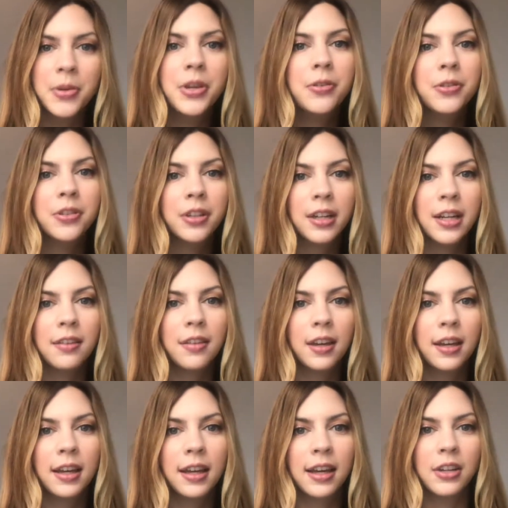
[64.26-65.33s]
huge or
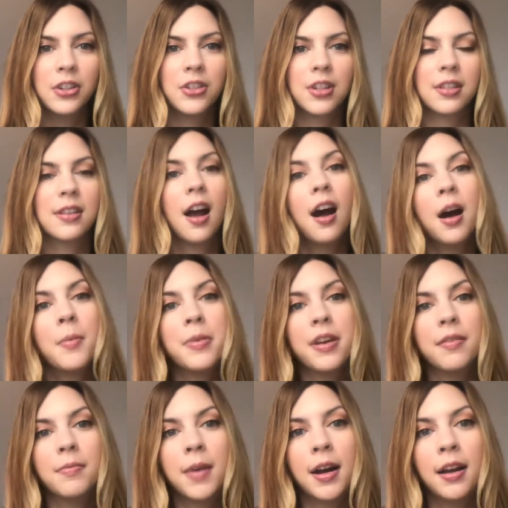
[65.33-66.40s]
anything. It's just a hobby
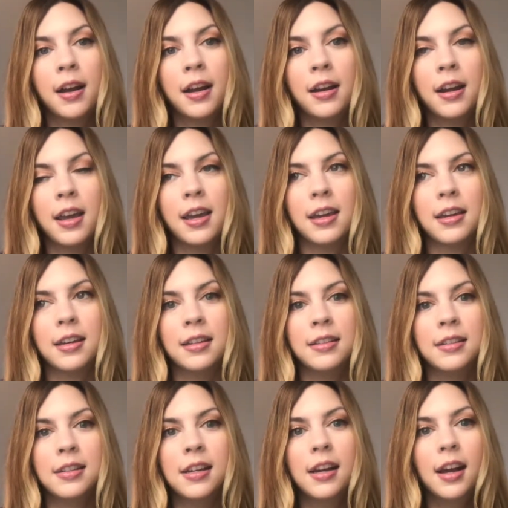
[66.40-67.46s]
of mine,
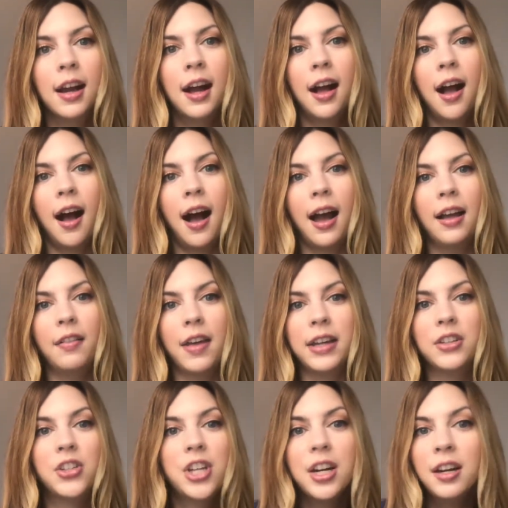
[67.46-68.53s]
and I
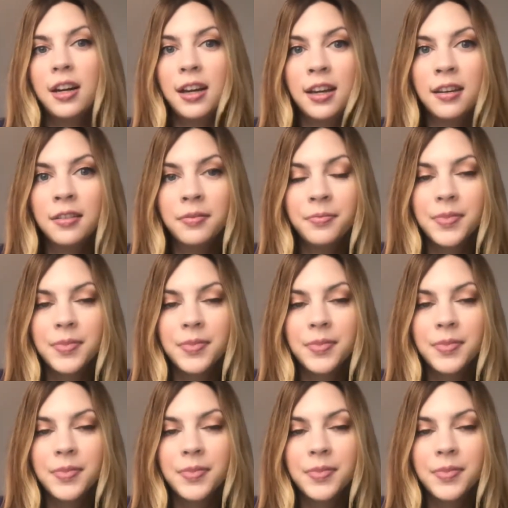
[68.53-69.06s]
like sharing.